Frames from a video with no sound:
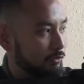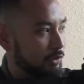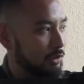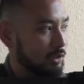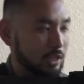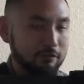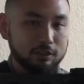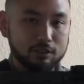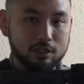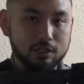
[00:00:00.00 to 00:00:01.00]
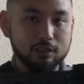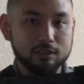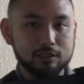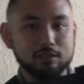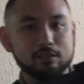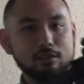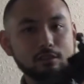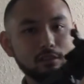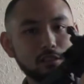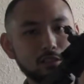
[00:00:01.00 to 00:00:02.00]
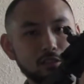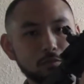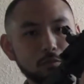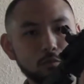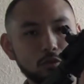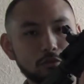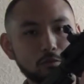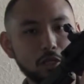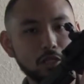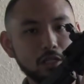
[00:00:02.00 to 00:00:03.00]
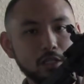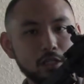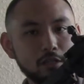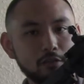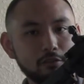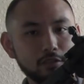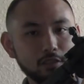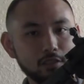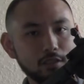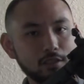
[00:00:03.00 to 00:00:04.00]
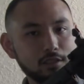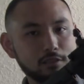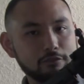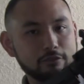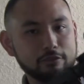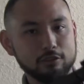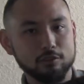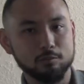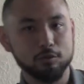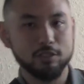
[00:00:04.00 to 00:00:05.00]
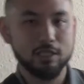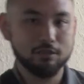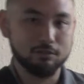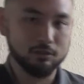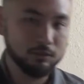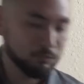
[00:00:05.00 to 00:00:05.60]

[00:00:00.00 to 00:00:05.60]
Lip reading: versus having your hand like this. That's a little bit more of a bend versus this feels more natural.